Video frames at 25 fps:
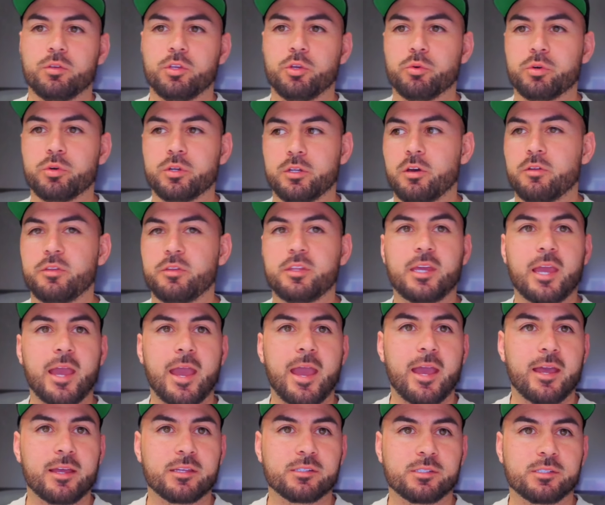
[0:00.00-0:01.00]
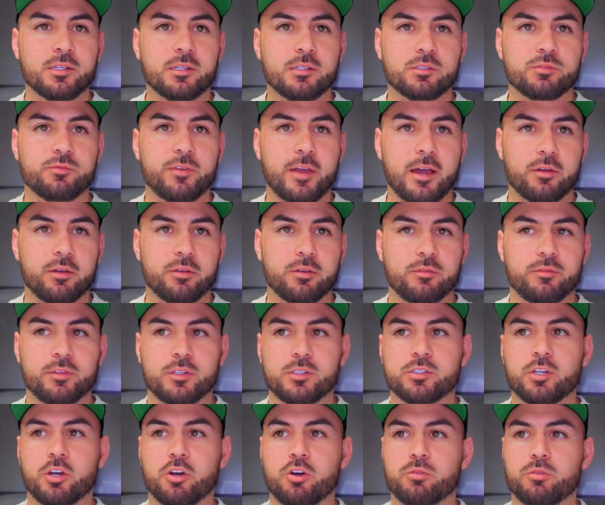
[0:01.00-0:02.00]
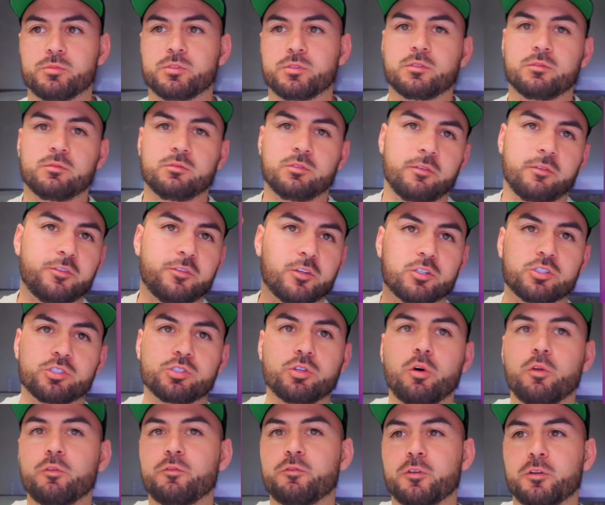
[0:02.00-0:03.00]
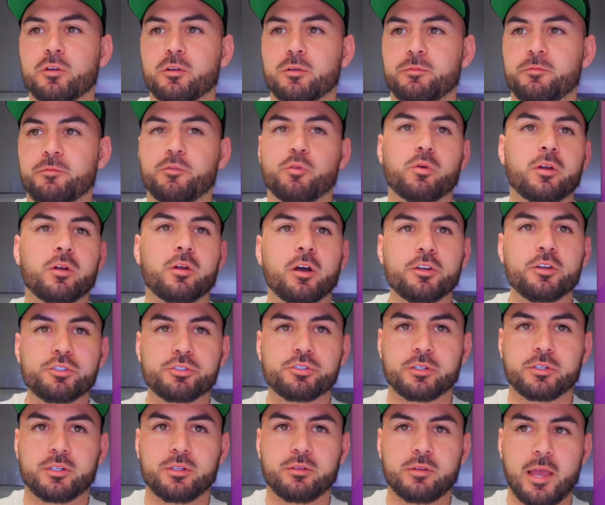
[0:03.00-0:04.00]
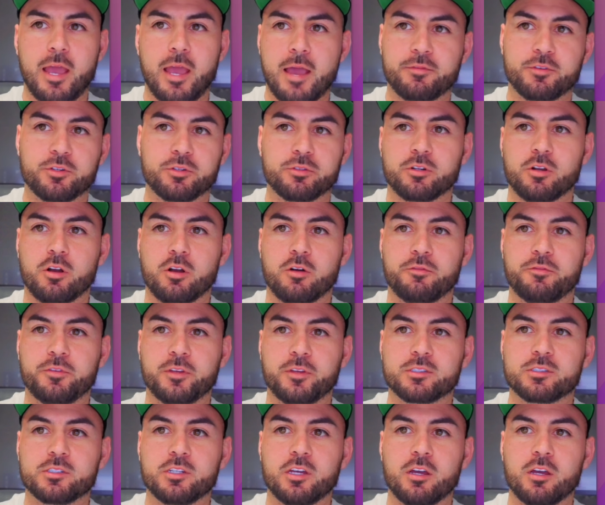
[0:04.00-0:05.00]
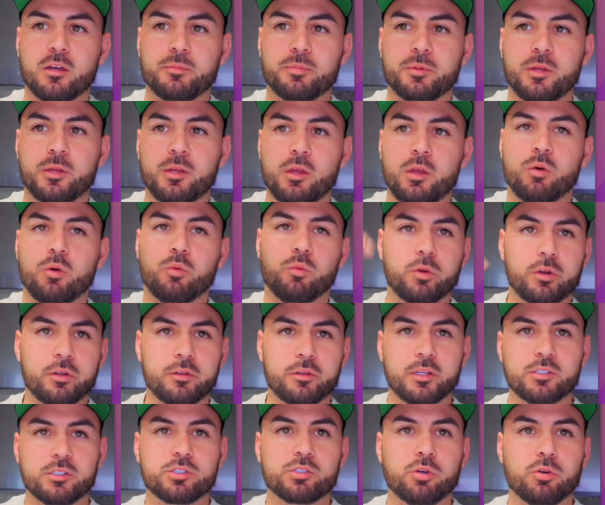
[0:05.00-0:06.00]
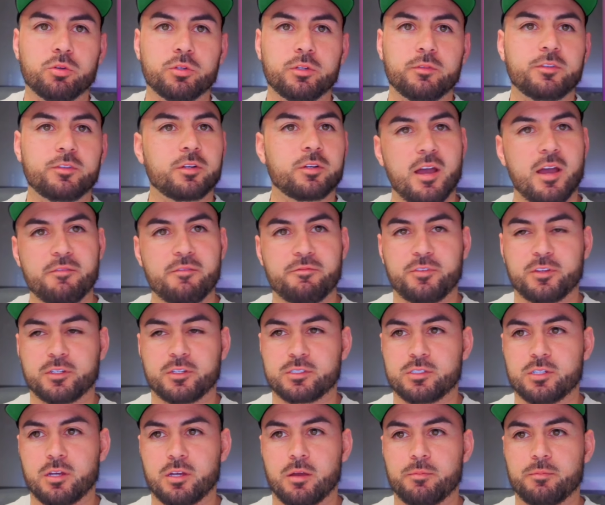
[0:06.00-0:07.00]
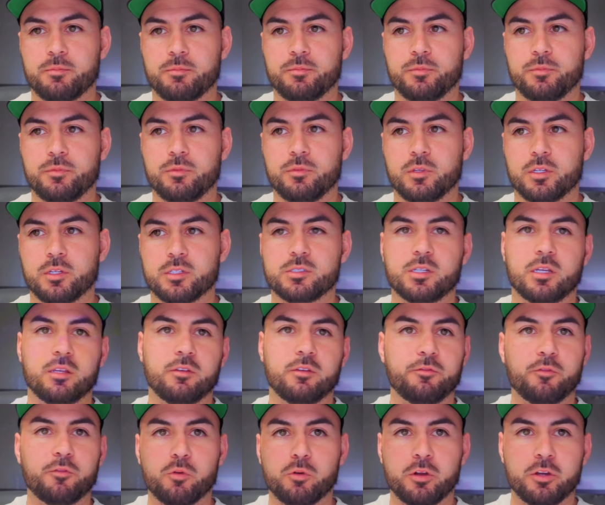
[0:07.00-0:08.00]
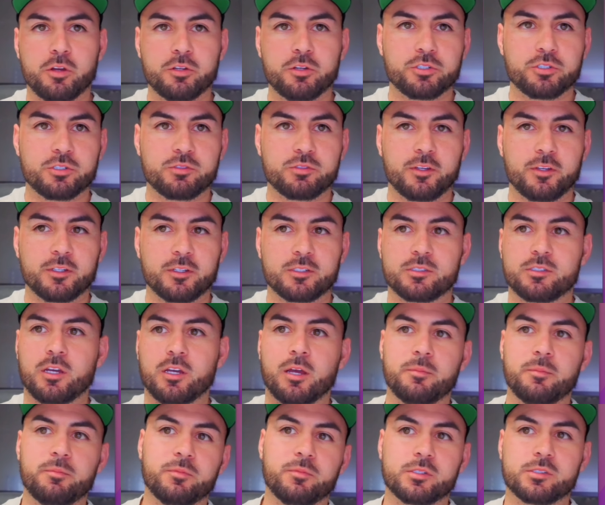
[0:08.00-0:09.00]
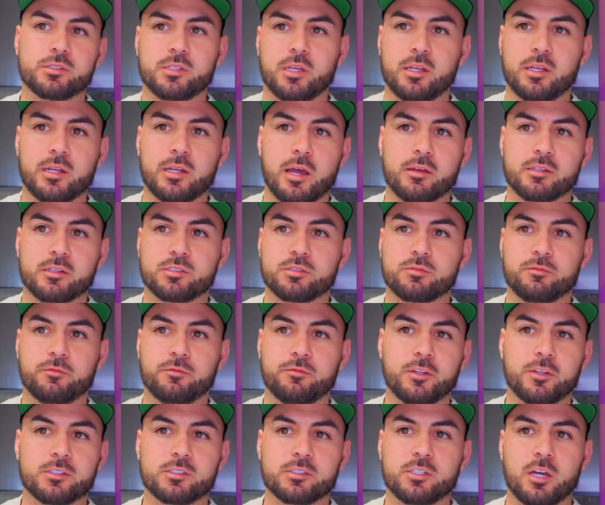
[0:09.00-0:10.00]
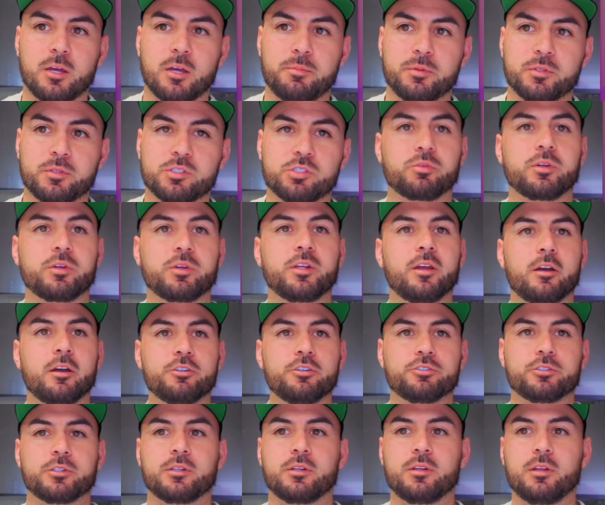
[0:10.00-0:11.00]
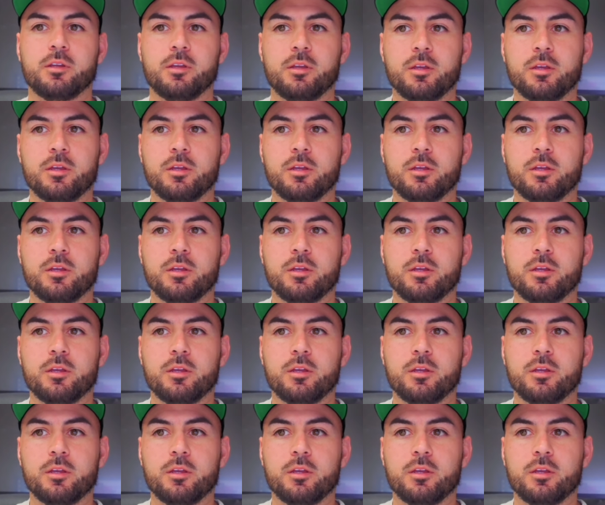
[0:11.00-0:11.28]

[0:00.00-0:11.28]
You want to know the as is value of these homes. If they're sold for 400 after they're all fixed up, what are they sold if they're not fixed up? Let's say 400 is fixed up. Let's say not fixed up is 300.